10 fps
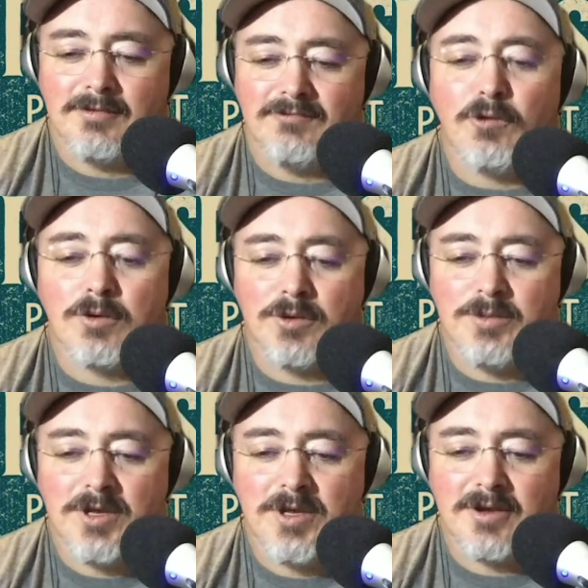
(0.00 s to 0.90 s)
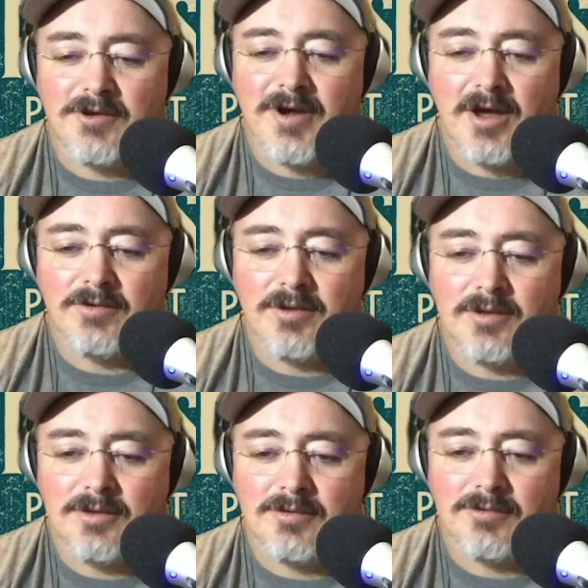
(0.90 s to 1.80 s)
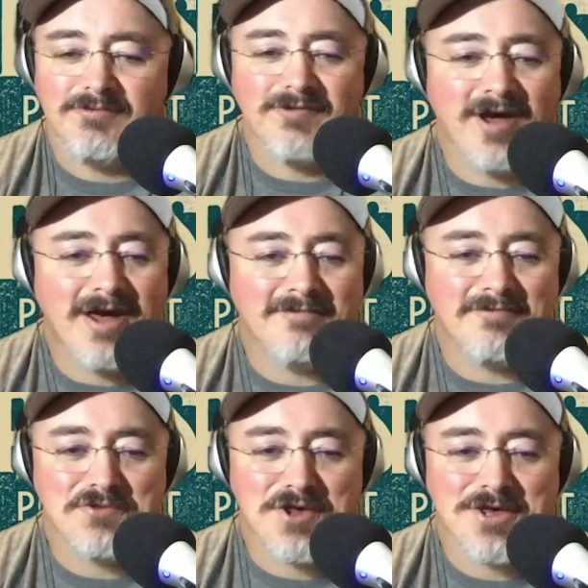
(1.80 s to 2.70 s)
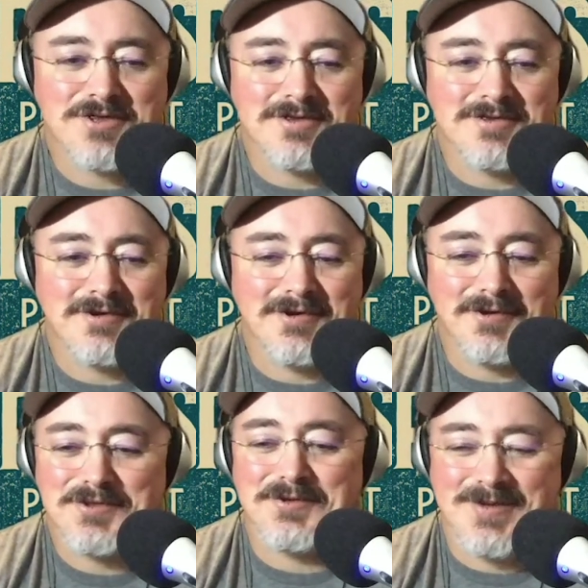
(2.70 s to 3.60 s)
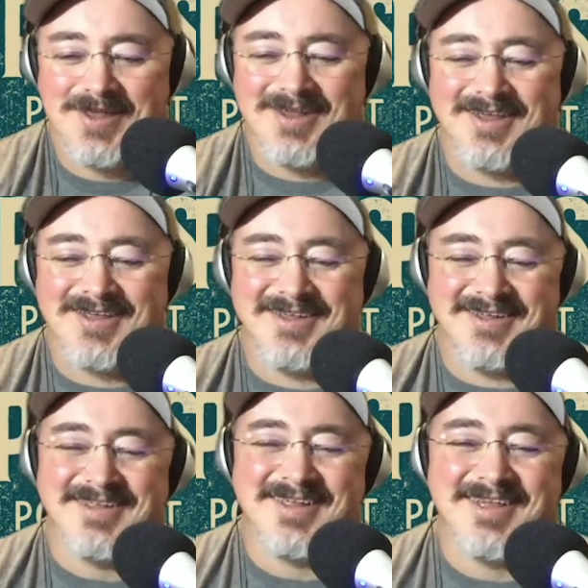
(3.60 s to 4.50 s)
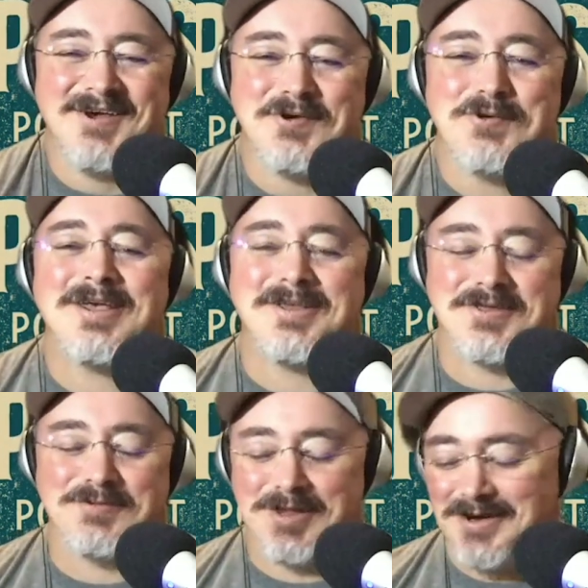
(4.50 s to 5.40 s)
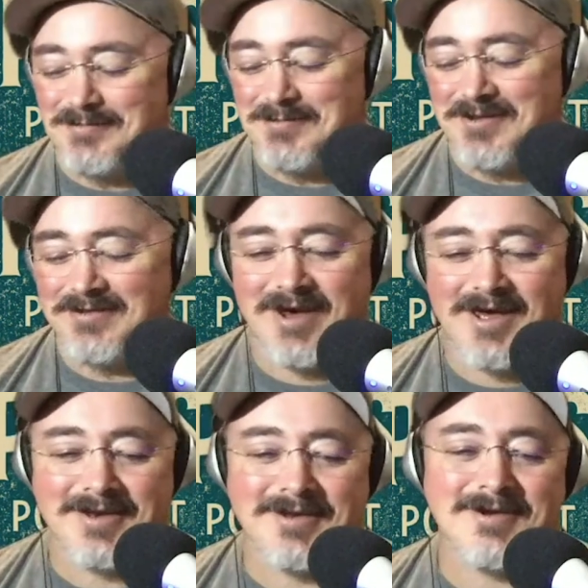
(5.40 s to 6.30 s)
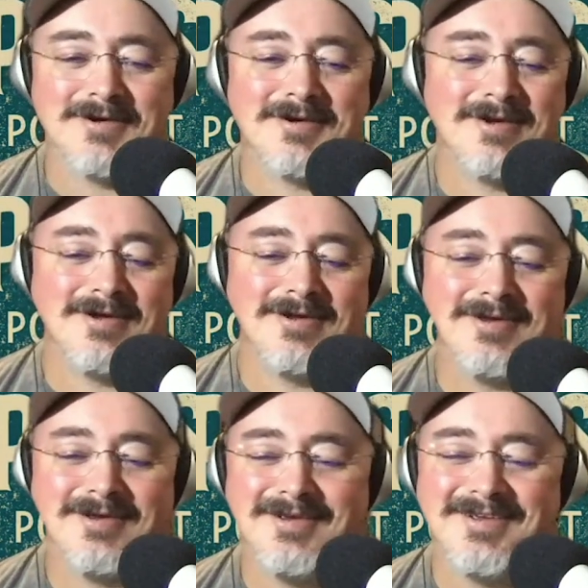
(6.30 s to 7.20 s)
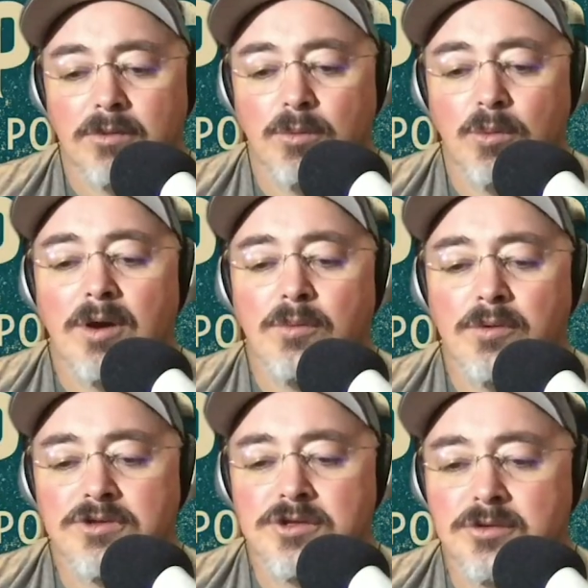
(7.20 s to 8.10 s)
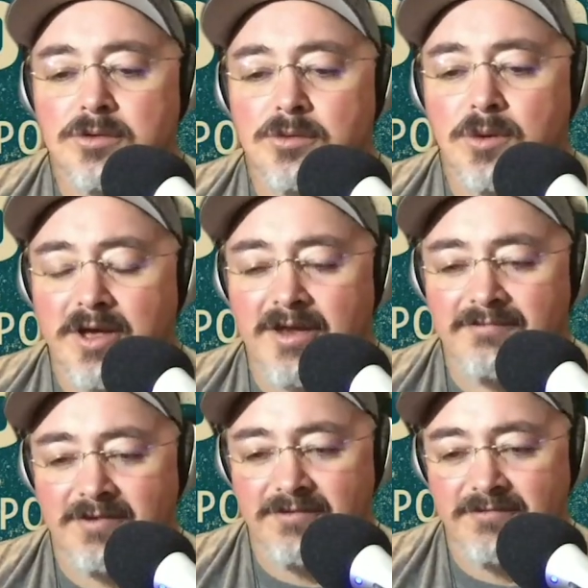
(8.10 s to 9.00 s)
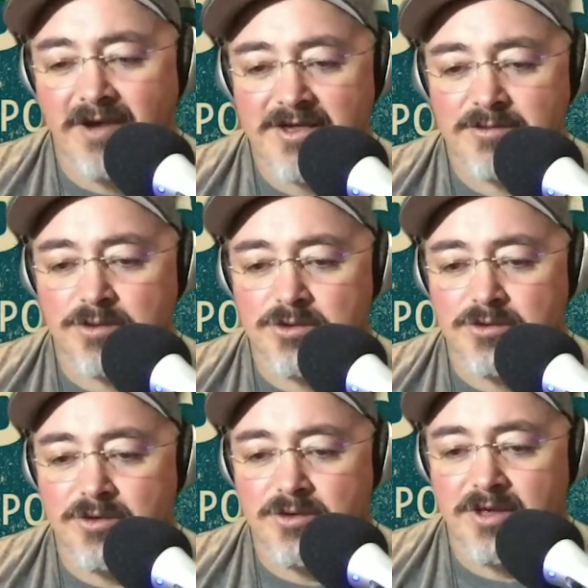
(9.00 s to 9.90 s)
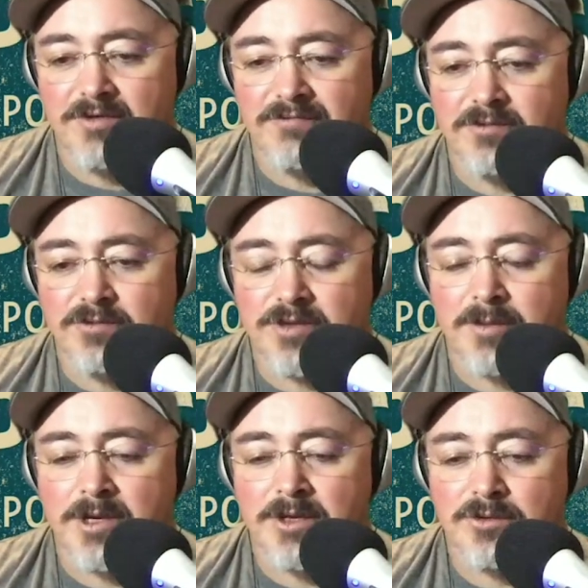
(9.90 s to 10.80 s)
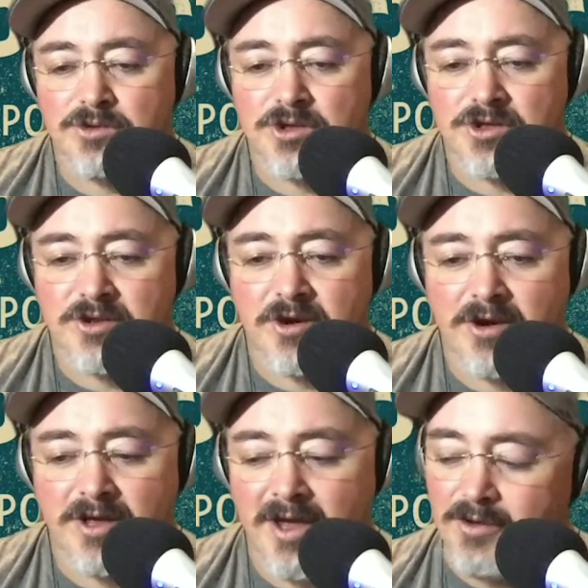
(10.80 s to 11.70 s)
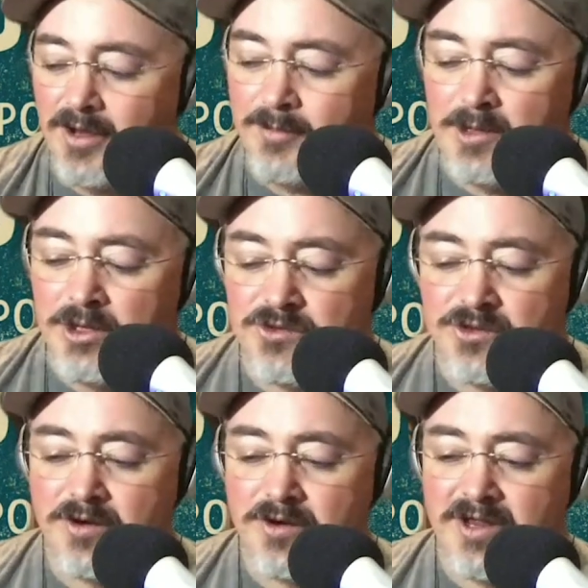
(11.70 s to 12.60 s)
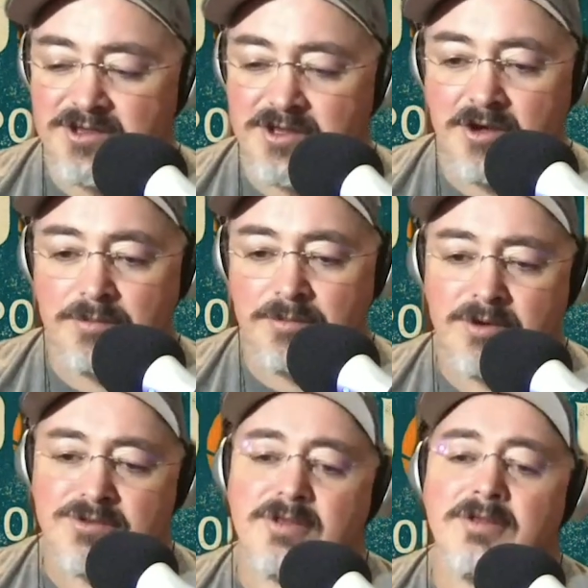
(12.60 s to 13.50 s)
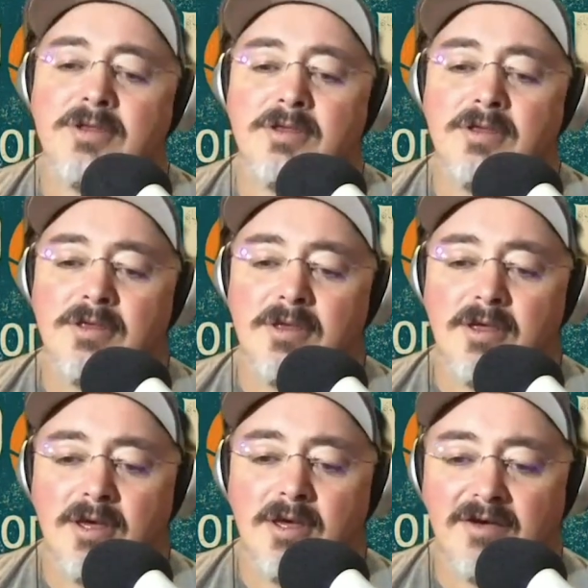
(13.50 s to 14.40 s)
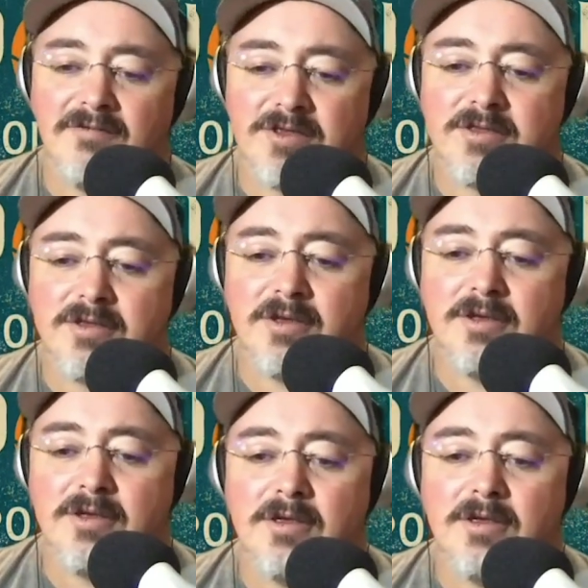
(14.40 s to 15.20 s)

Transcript: Four would be a crowd, or five if Jason's there also. We can split up, divide and conquer. What kind of advice would you give to somebody who's just starting out? I mean, you started as a young person, obviously.